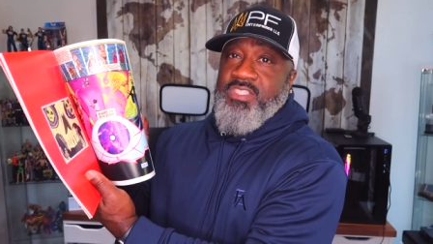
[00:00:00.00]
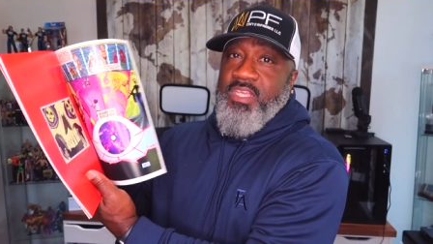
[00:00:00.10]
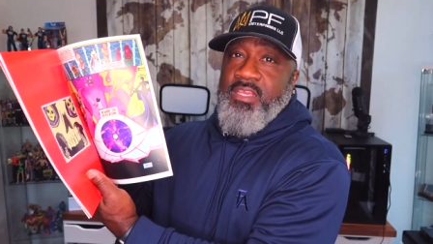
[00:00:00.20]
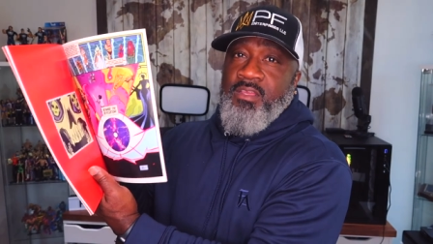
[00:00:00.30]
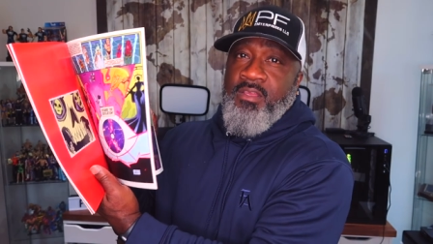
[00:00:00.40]

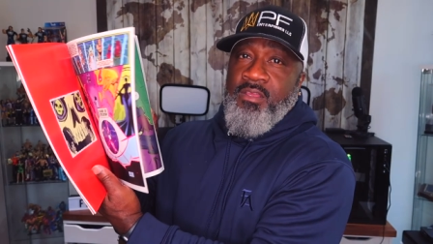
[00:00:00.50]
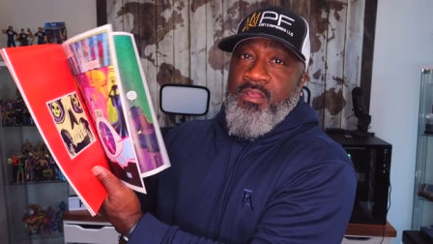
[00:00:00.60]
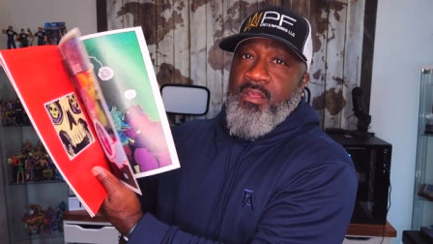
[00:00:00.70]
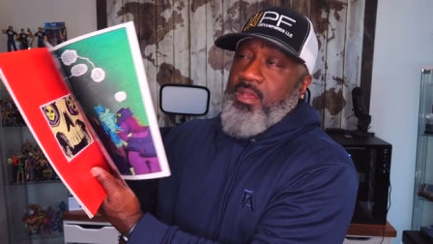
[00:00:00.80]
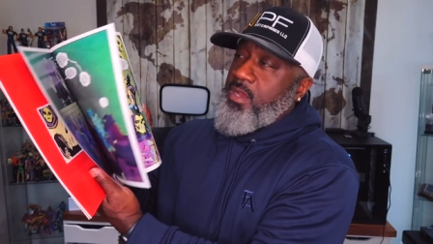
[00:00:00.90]
see,
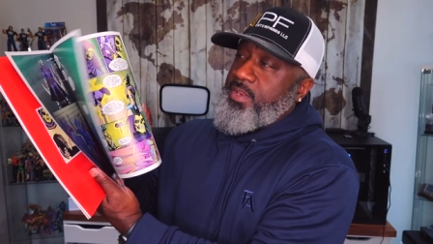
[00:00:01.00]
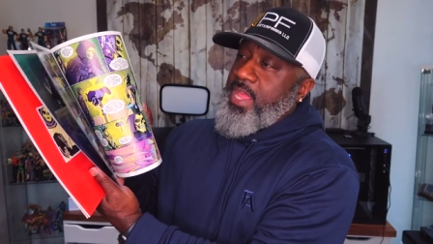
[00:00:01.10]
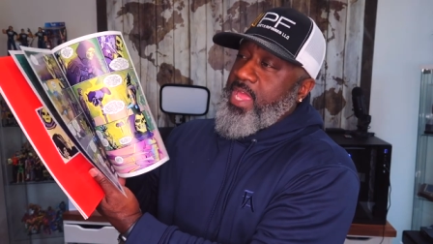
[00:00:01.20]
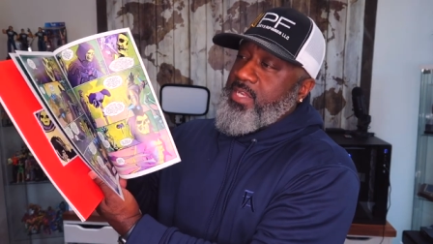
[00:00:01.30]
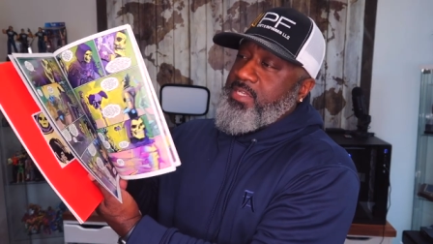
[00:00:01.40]
uh,
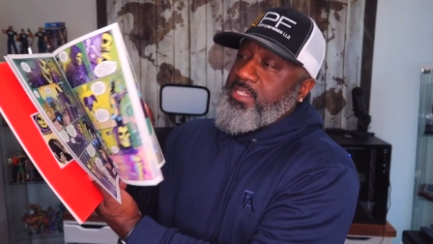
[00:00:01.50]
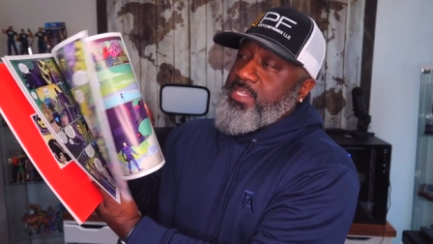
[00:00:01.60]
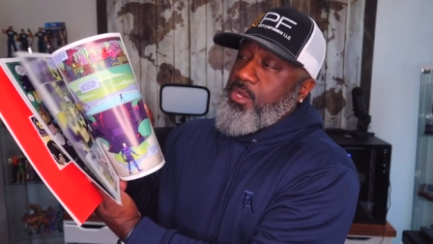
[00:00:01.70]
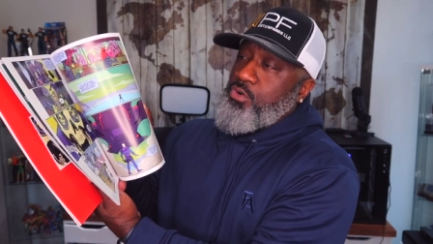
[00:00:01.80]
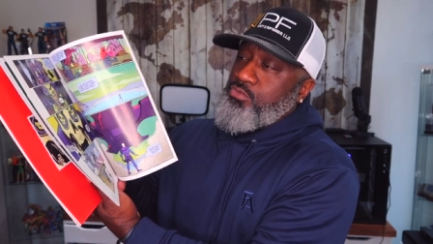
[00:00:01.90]
they had a
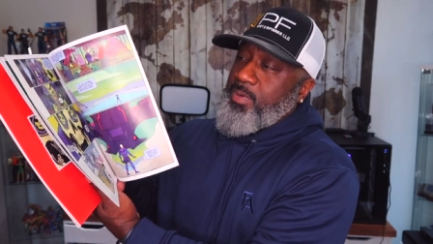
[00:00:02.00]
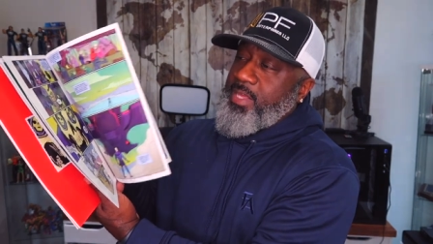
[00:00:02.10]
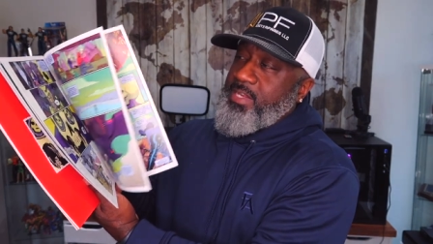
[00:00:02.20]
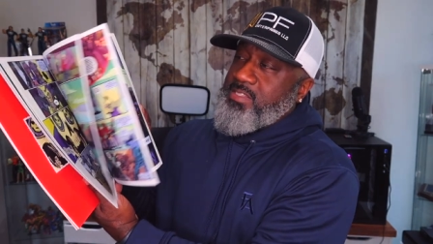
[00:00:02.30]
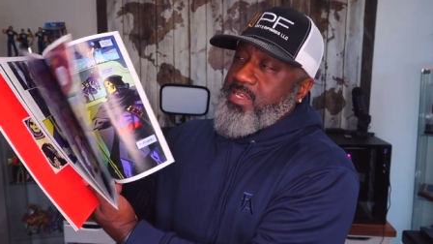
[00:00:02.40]
detail
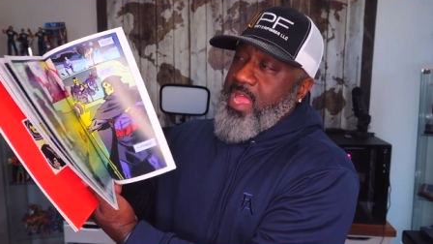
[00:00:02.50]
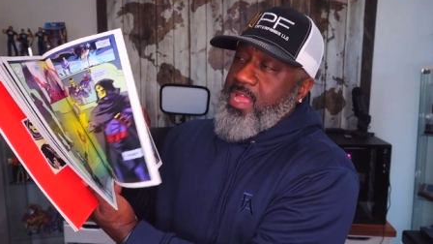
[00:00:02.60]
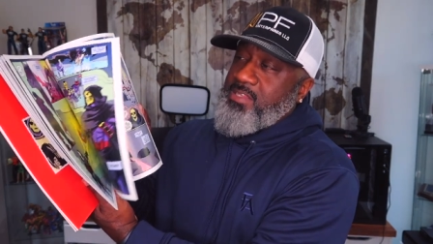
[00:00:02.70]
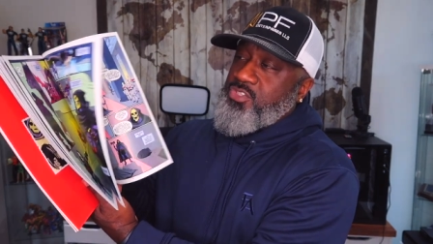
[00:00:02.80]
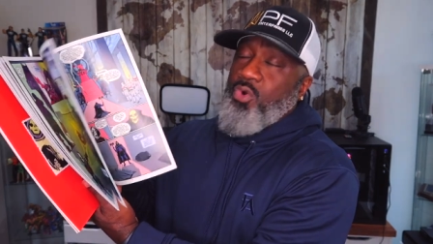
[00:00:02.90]
related to
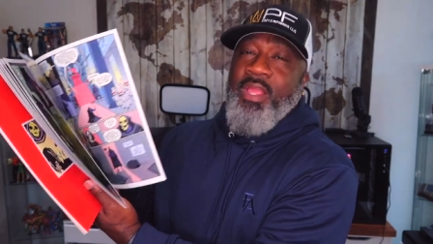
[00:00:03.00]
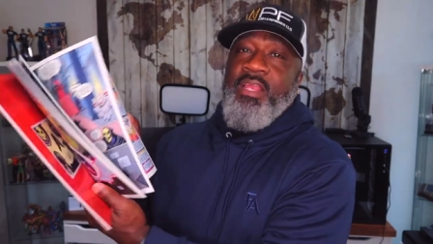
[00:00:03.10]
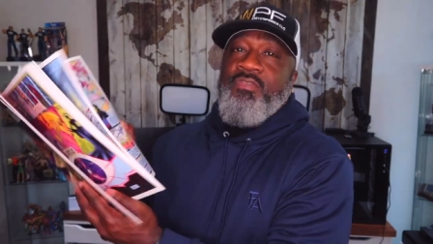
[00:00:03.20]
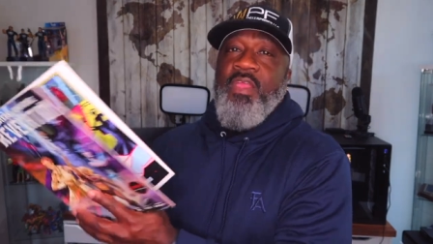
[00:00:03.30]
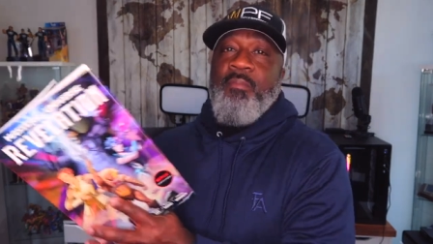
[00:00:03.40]
that. So
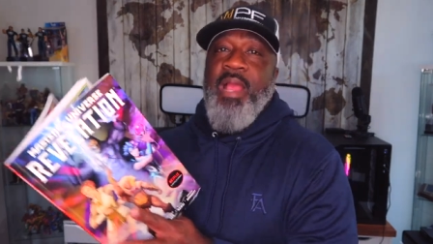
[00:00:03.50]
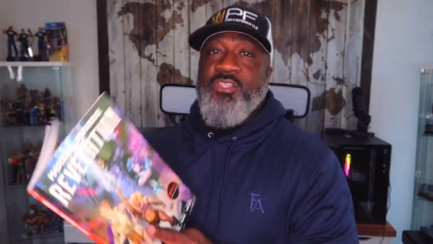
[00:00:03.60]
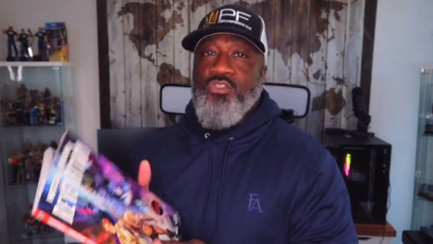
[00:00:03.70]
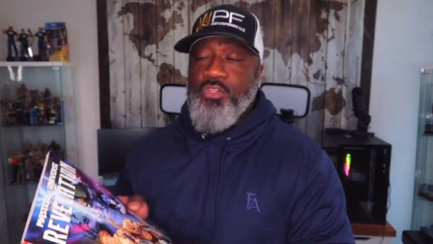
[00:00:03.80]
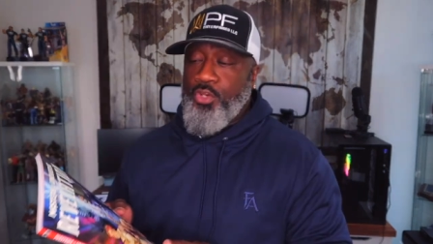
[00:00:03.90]
anything
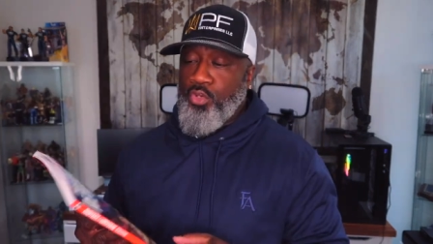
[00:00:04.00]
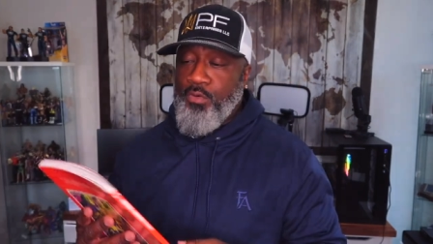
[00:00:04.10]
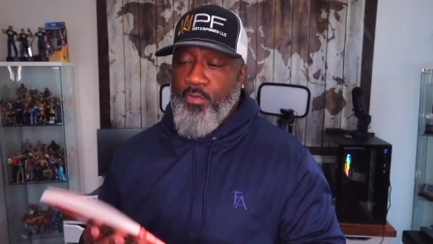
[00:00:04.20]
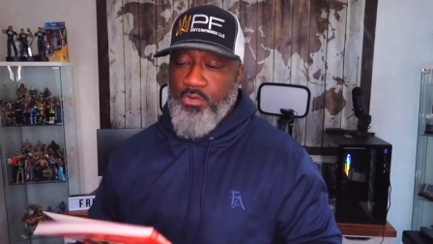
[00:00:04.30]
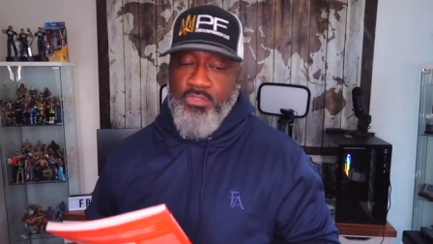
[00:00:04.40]
Masters of the
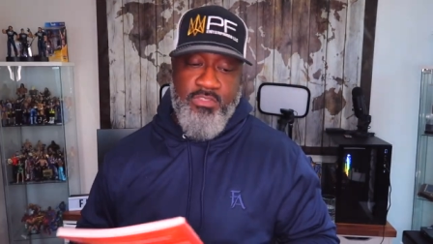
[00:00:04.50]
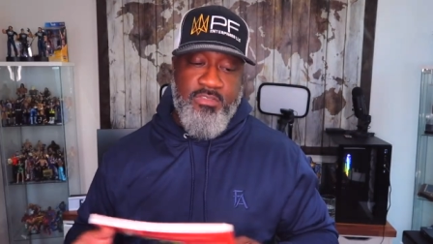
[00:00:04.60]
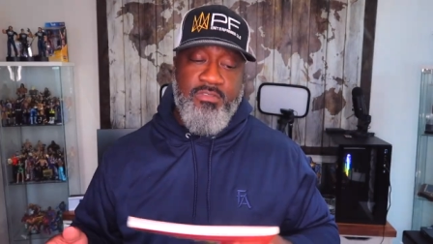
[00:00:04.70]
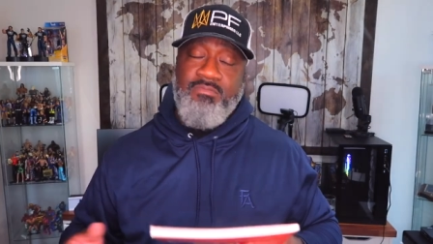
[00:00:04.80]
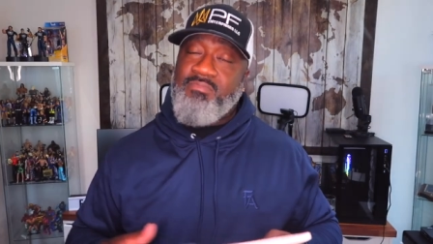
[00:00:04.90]
Universe
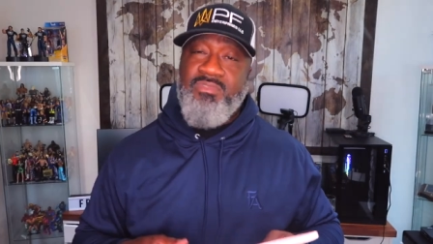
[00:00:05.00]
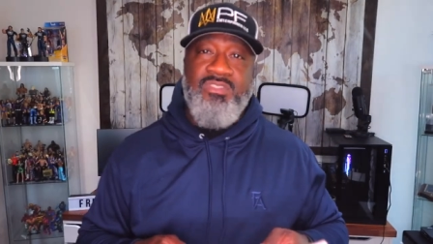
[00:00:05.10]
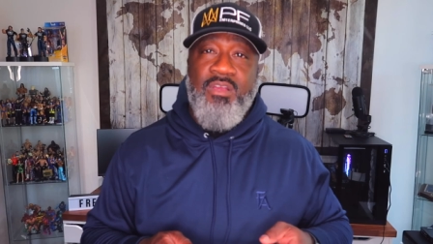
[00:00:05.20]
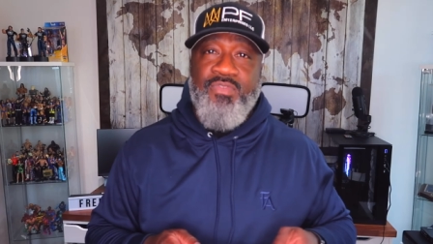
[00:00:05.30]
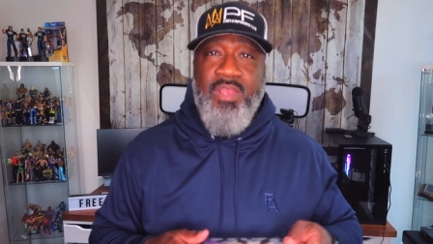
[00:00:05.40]
is
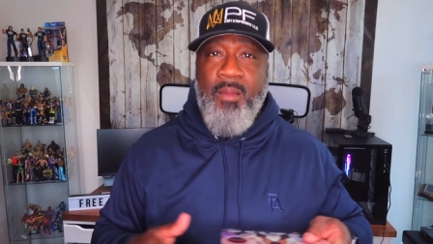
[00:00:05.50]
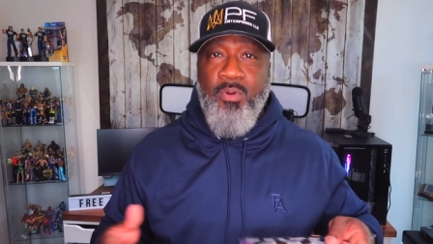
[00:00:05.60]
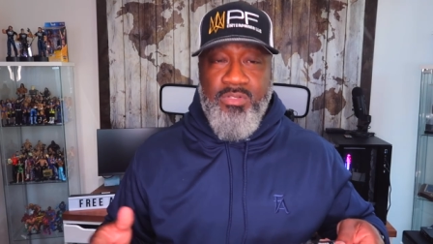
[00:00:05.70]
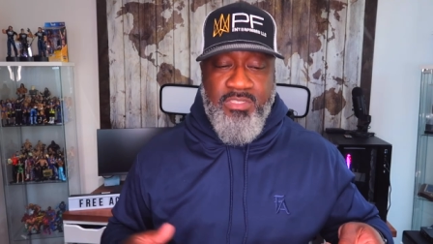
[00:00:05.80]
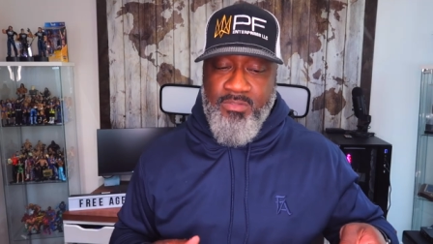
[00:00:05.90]
stuff that I
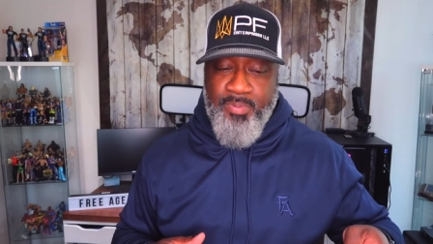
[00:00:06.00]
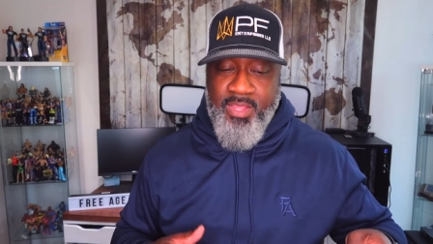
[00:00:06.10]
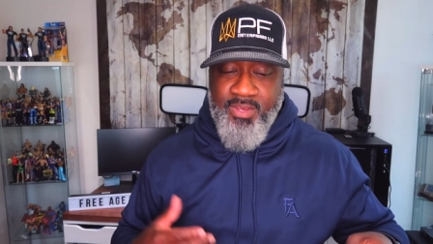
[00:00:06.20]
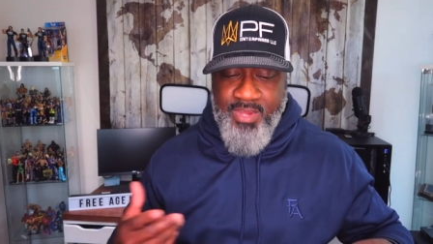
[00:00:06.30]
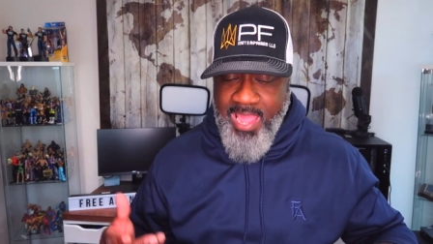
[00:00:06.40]

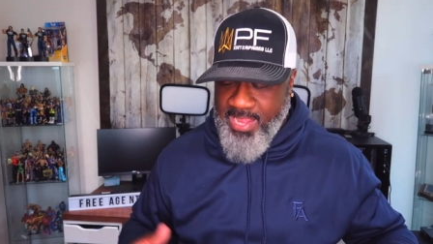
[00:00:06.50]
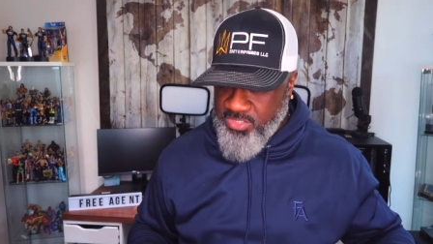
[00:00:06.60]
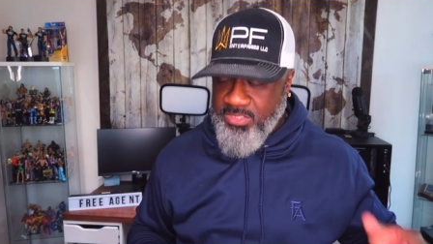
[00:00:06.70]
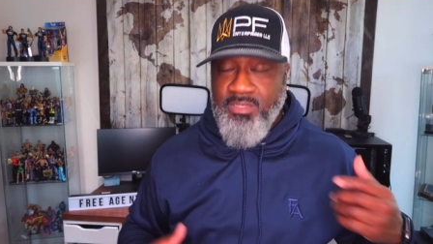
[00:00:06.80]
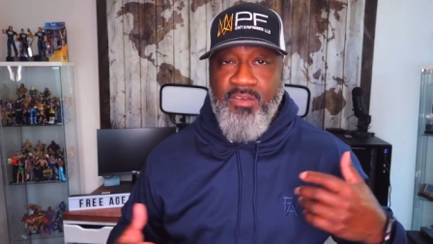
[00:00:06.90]
participate in. I
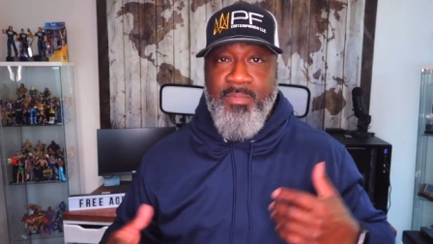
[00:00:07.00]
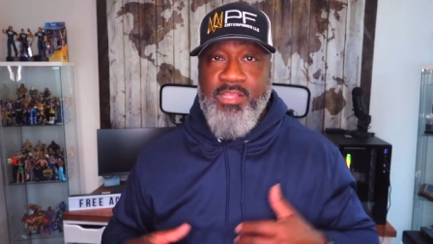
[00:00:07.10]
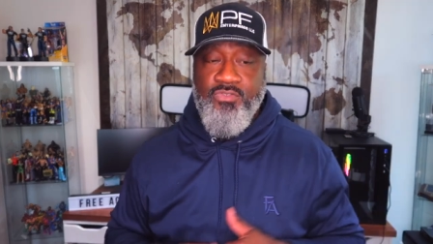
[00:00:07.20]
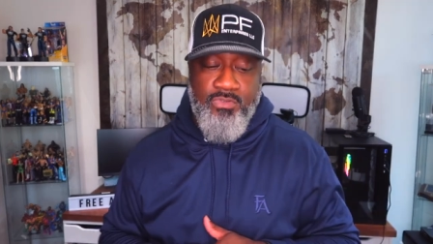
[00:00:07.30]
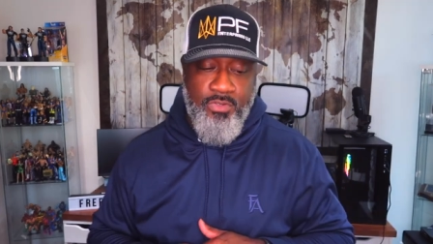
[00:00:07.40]
actually love
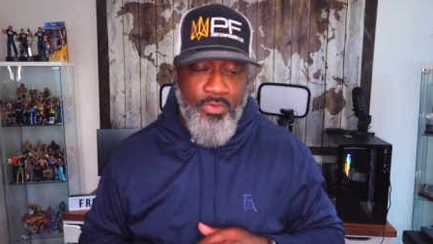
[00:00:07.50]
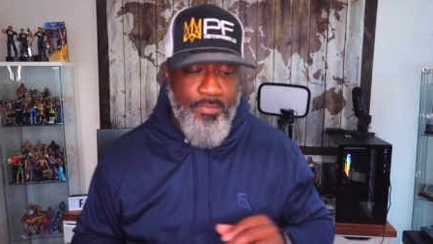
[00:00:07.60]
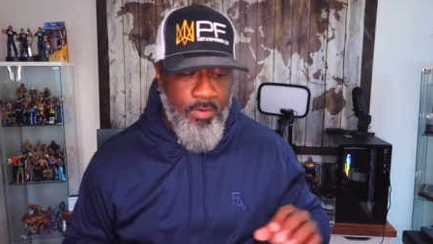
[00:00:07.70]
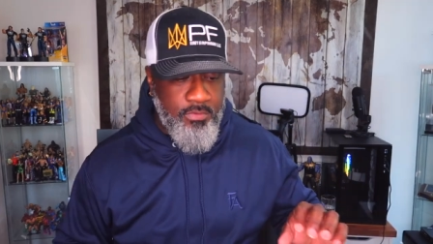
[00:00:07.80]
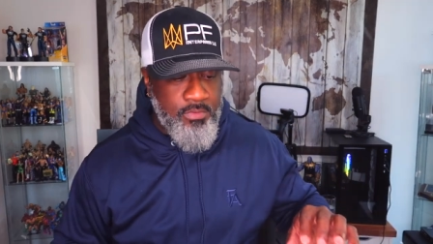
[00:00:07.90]
Masters of the
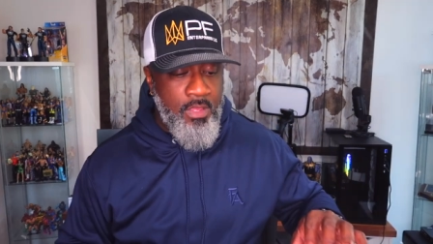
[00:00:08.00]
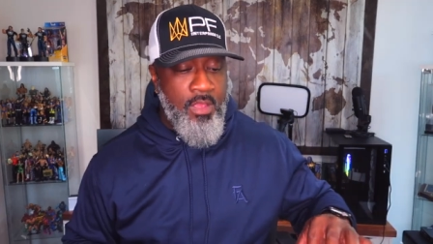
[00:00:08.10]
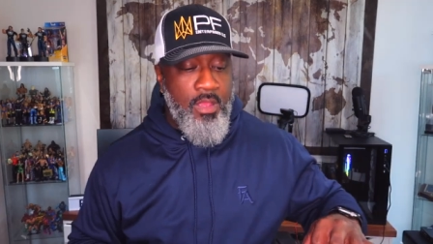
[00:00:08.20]
Universe.